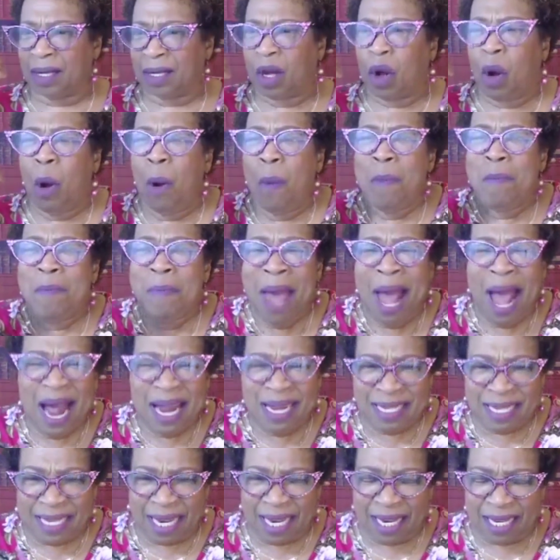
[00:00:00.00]

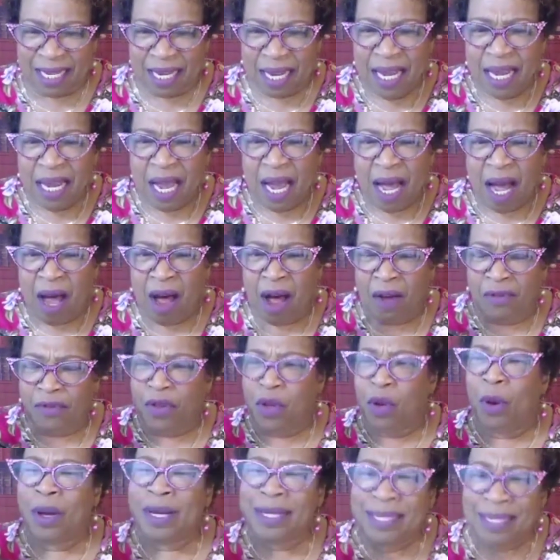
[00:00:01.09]
commanding of
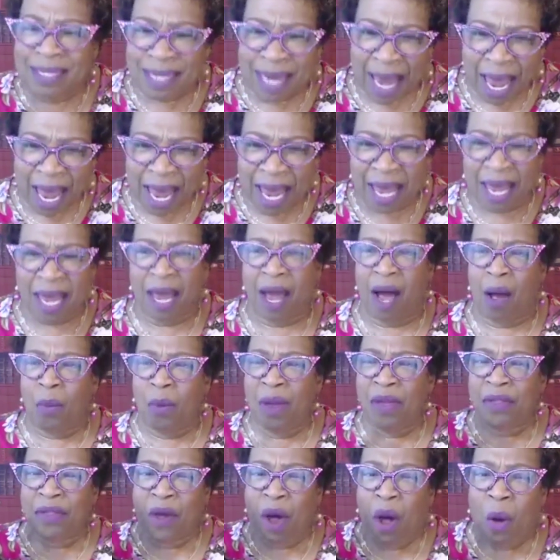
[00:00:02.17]
your day
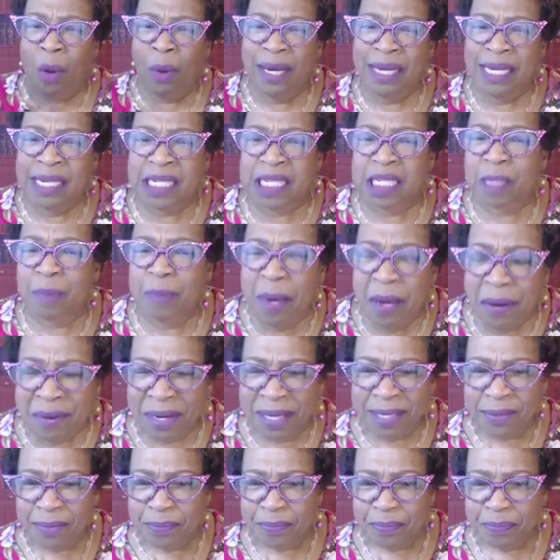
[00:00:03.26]
with Holy
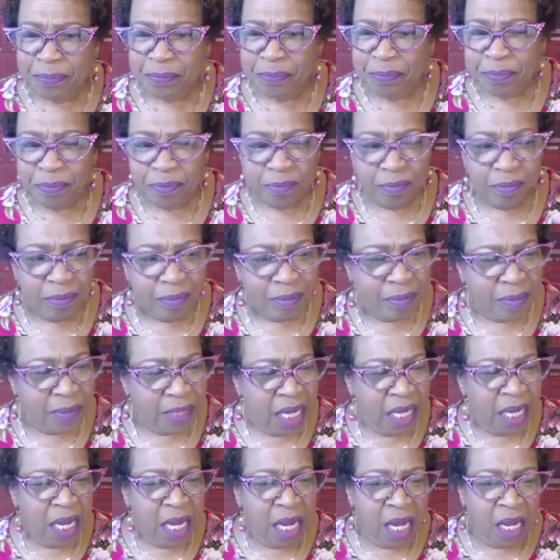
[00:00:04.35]
Spirit.
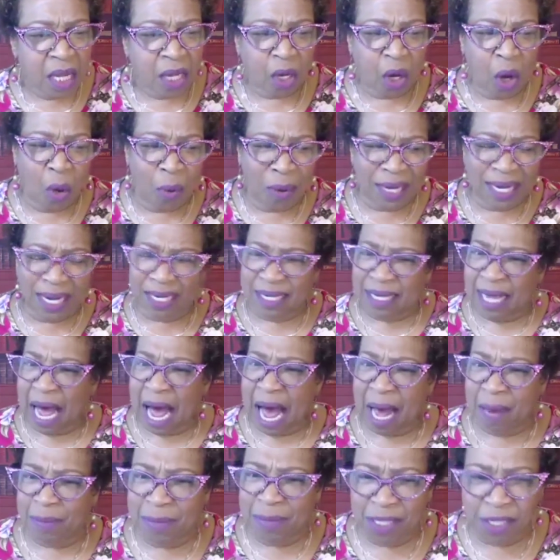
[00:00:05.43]
Glory to
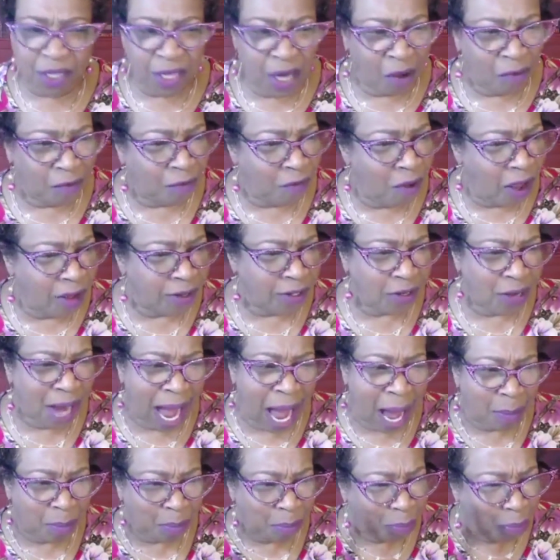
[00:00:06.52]
God. Michelle Foster,
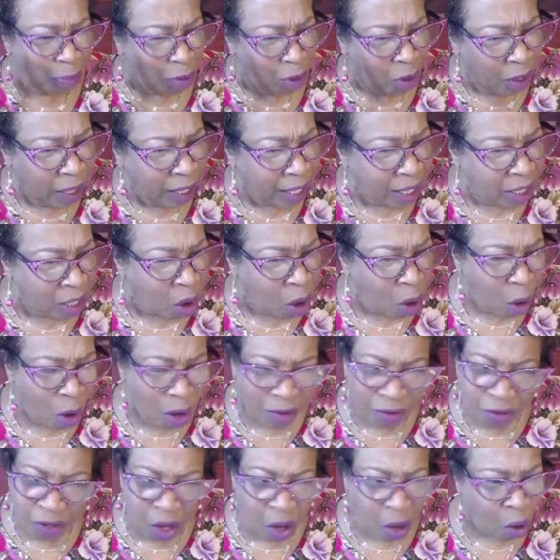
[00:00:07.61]
I'm pulling
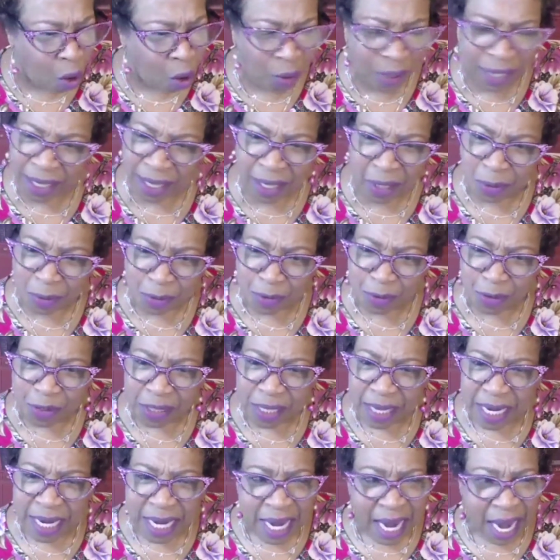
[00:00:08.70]
on the Holy
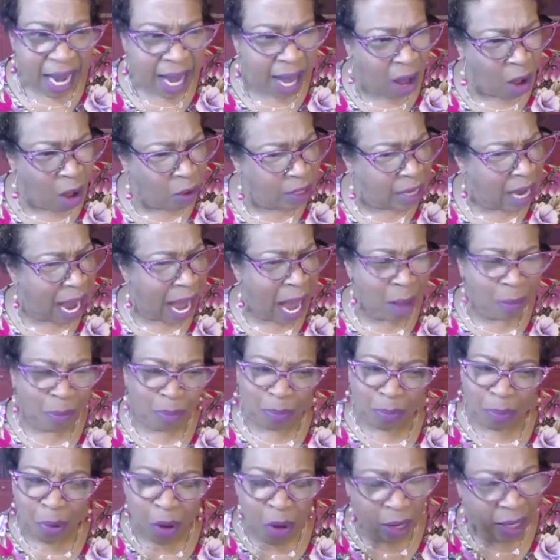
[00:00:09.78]
Ghost. Elder, I'm
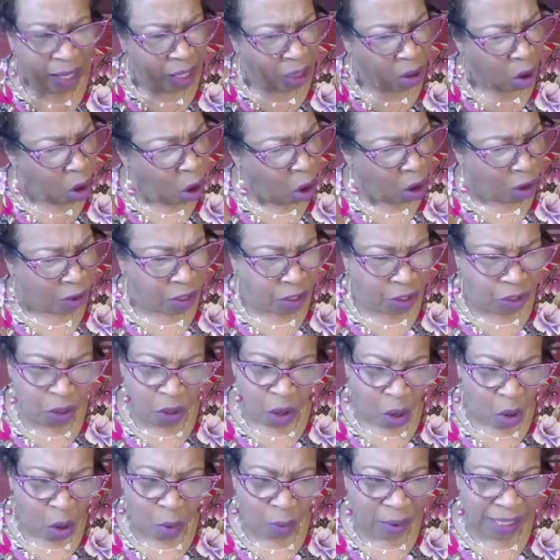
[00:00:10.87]
pulling on
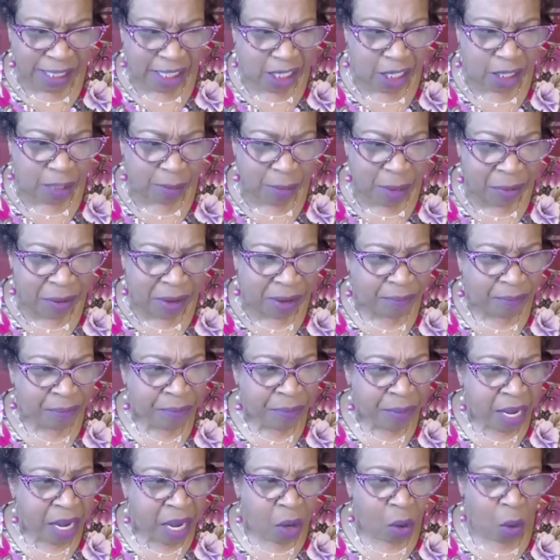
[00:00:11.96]
your Holy Spirit.
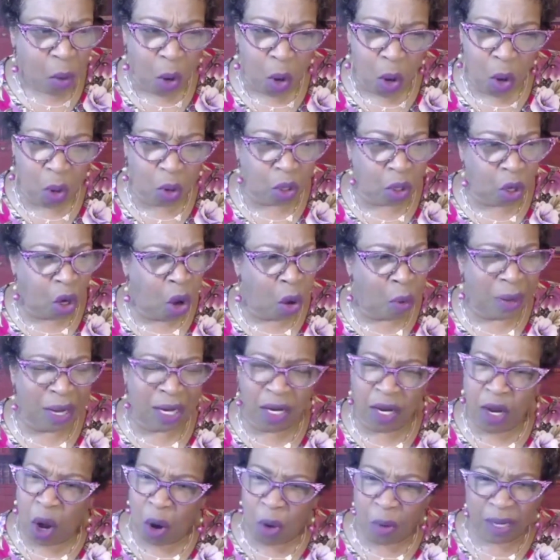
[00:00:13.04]
Oh, glory.
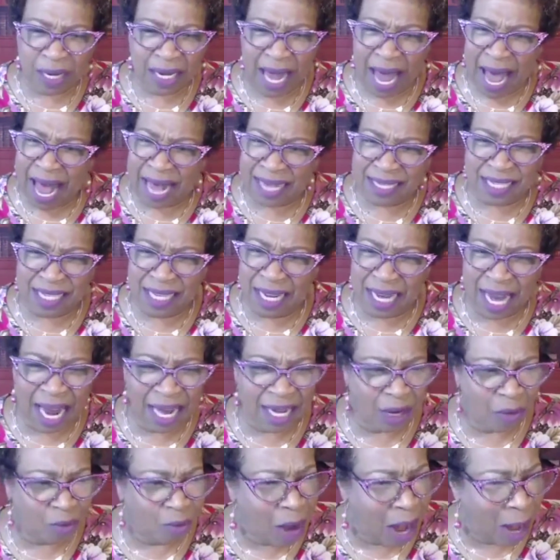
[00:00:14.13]
Yo, yes,
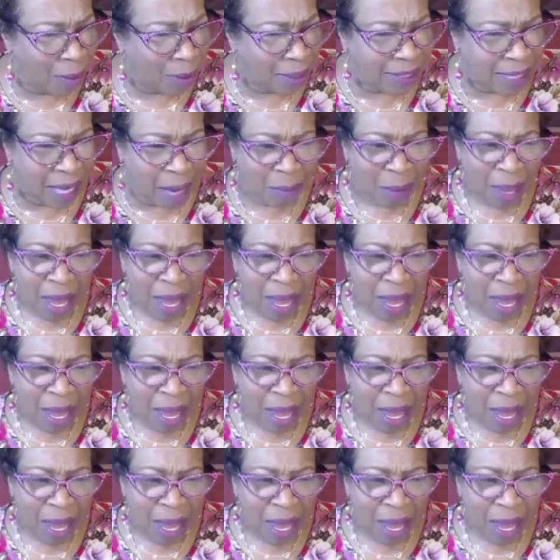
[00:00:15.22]
Yolanda Roberts.